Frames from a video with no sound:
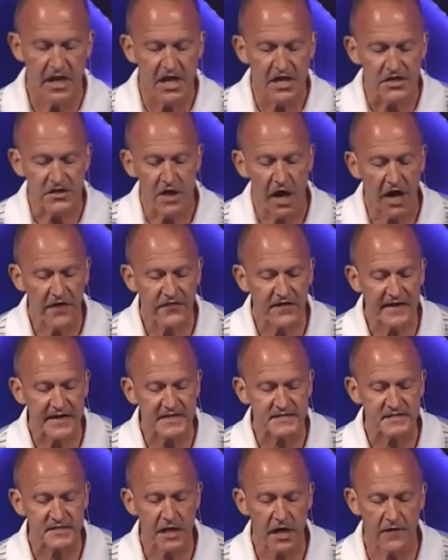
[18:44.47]
Nothing
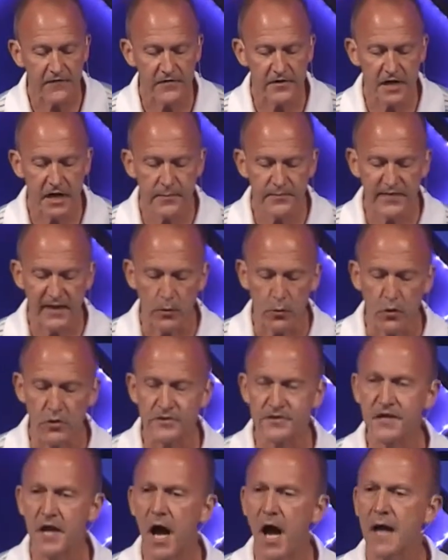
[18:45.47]
is covered up that will
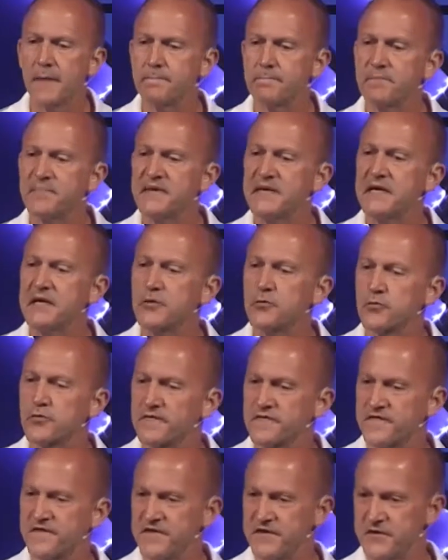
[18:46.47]
not be
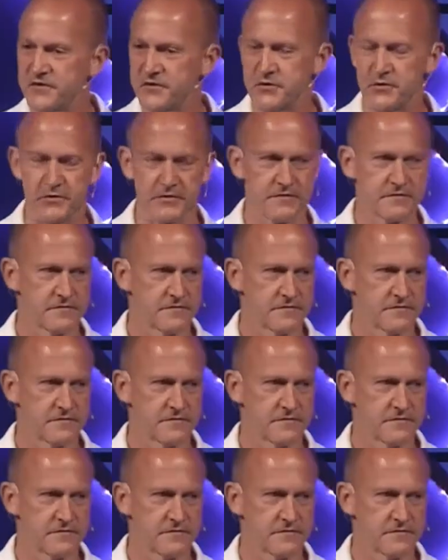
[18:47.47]
revealed,